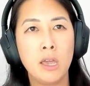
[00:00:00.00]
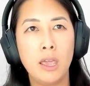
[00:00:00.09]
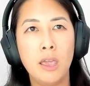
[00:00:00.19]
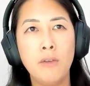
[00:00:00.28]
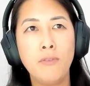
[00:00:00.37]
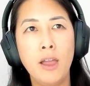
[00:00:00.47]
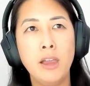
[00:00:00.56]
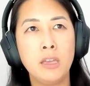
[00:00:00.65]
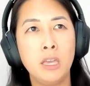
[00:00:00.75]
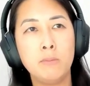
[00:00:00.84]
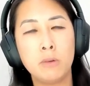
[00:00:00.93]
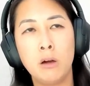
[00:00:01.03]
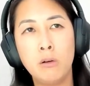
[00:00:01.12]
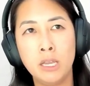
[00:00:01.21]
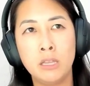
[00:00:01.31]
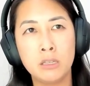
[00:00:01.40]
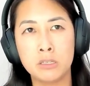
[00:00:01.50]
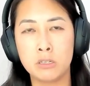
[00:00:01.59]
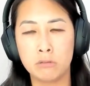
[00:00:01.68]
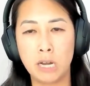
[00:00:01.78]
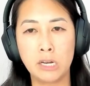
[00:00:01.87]
if I keep going in this
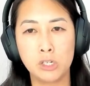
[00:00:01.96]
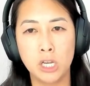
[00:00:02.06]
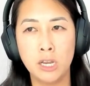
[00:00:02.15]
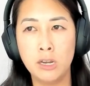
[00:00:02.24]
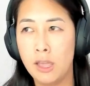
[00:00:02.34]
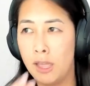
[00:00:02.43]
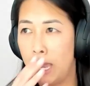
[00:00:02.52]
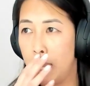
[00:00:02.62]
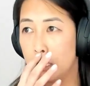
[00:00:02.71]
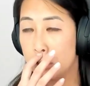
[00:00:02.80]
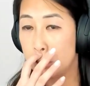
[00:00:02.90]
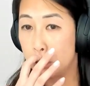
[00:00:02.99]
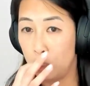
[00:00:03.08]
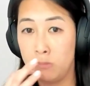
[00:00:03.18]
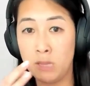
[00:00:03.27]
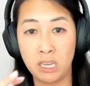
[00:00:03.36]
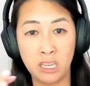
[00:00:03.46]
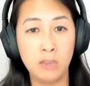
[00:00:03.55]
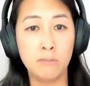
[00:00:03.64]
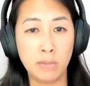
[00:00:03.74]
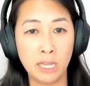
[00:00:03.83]
direction and assume that
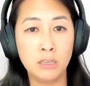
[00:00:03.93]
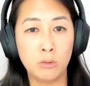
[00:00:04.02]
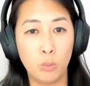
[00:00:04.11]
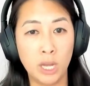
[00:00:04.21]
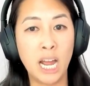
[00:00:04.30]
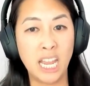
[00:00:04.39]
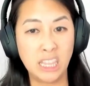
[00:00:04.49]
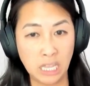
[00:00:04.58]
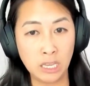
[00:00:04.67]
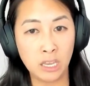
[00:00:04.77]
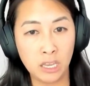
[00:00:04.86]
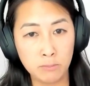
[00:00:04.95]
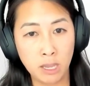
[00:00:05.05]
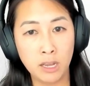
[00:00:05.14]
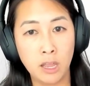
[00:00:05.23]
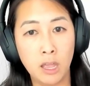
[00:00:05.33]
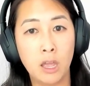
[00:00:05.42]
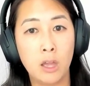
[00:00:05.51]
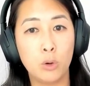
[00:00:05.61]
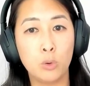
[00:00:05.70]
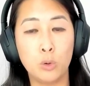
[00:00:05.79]
he meant what I think he meant,
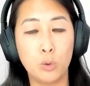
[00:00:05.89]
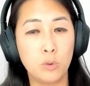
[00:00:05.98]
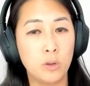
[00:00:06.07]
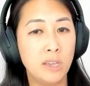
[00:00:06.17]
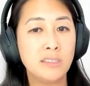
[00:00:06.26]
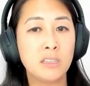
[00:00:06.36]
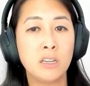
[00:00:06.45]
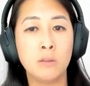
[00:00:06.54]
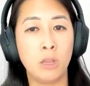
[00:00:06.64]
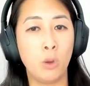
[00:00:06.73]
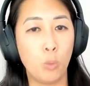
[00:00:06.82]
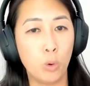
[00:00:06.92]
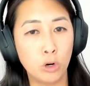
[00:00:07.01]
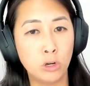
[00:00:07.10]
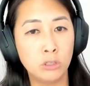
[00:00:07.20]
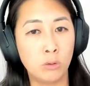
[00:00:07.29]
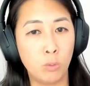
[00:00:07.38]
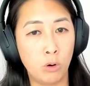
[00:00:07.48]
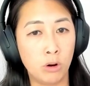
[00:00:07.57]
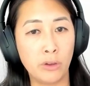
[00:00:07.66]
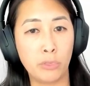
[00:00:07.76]
it's going to be World
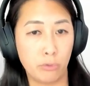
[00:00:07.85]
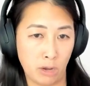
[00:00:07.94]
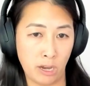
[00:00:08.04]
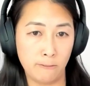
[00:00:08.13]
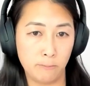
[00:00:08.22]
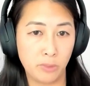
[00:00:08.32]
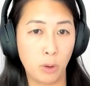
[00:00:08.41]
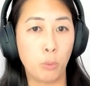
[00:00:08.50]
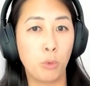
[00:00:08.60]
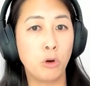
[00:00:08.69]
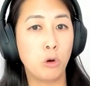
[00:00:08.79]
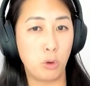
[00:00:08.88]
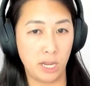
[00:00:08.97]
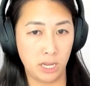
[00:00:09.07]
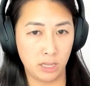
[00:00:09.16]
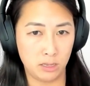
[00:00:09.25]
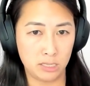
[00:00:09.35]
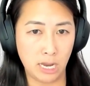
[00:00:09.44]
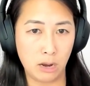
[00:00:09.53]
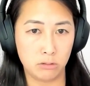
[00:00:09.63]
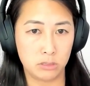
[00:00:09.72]
War III real quick in this
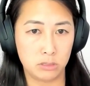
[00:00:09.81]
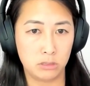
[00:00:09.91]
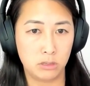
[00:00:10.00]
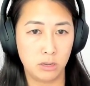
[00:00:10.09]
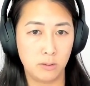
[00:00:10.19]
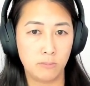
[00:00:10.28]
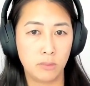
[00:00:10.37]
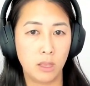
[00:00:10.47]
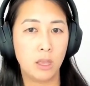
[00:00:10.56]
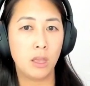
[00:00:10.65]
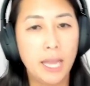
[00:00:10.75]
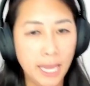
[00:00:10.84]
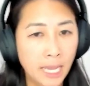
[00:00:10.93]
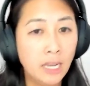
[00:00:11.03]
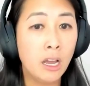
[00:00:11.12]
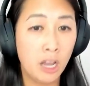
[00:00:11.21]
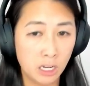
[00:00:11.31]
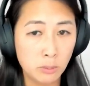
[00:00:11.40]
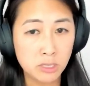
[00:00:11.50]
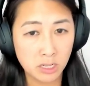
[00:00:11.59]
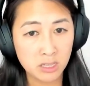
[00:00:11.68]
house. And
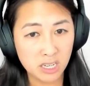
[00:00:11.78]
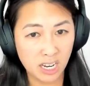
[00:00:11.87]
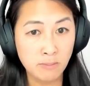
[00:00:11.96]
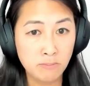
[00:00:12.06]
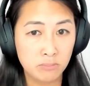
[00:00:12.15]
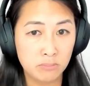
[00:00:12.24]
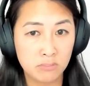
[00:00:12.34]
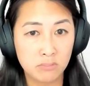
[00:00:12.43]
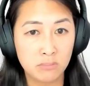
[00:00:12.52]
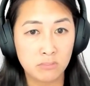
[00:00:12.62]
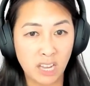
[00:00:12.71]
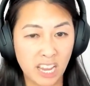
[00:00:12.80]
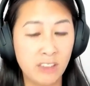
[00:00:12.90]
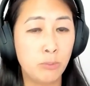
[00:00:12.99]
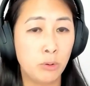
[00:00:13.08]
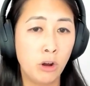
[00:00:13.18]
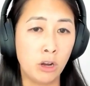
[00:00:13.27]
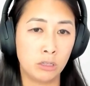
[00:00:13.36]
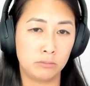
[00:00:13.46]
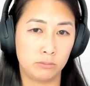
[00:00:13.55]
100% of the time, I have been wrong.